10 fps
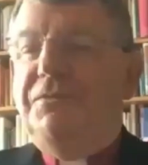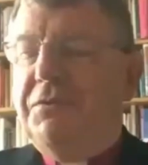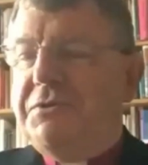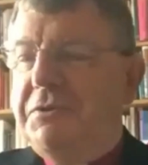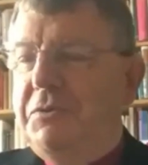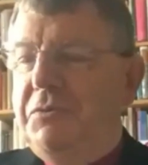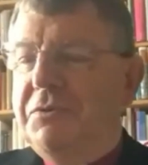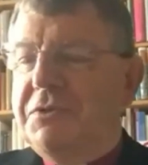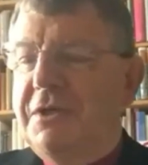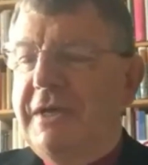on to
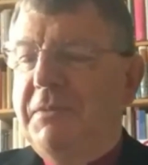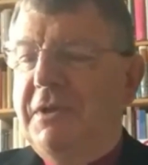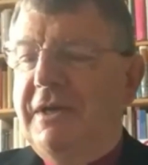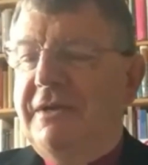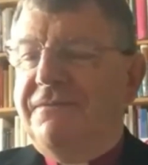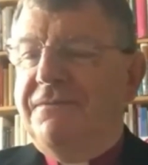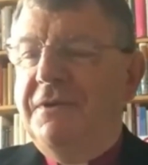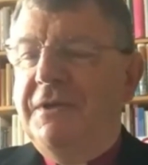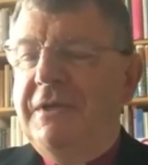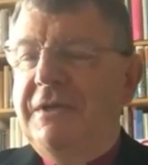Time Life.
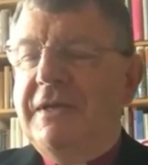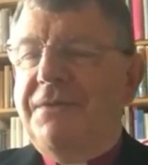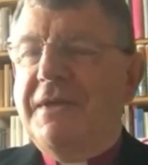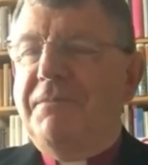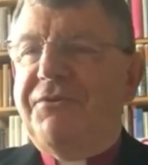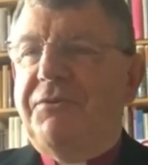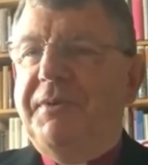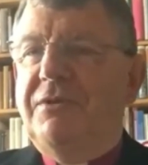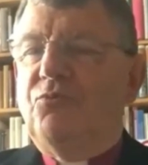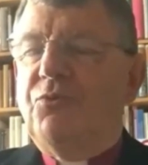Now that must have
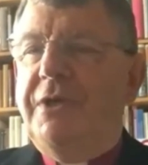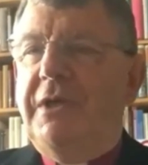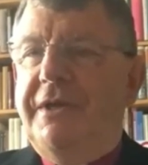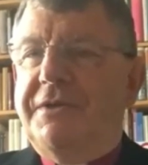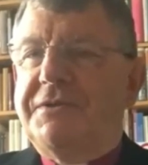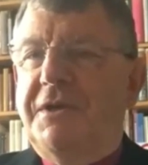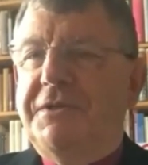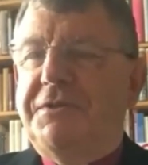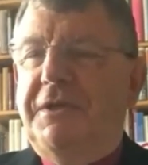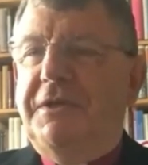been a really
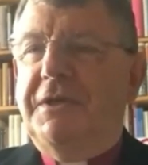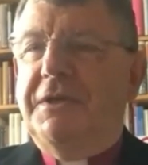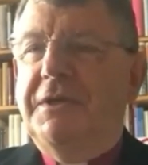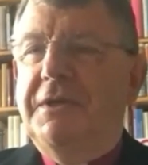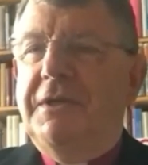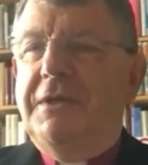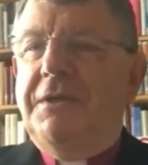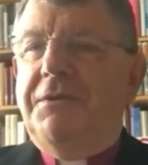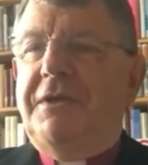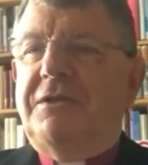exciting
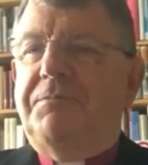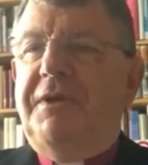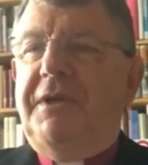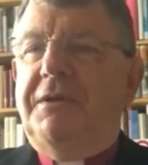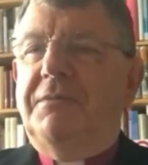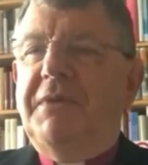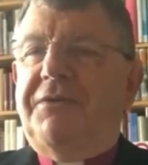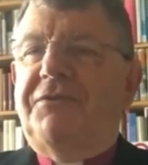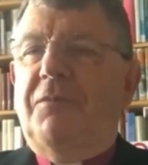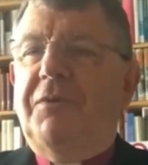thing to be
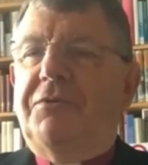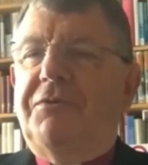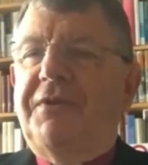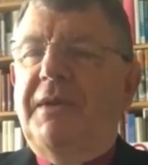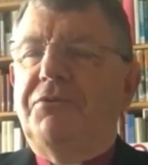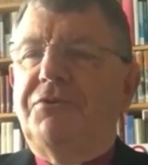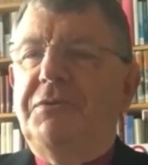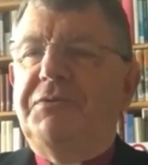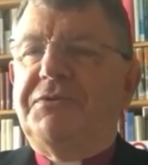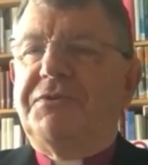mixed up with, because they
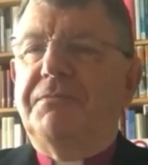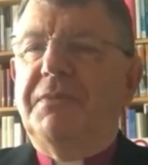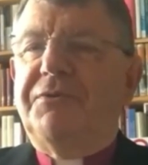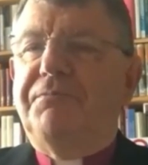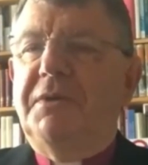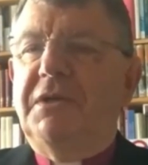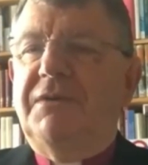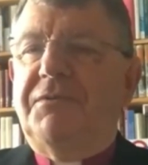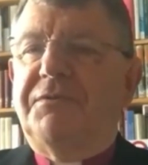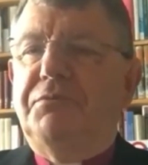produced some most
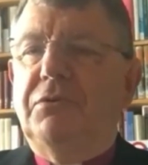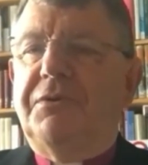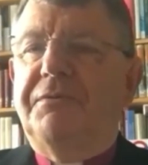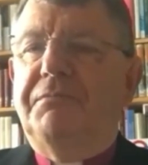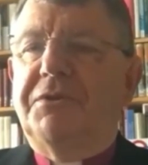marvelous books and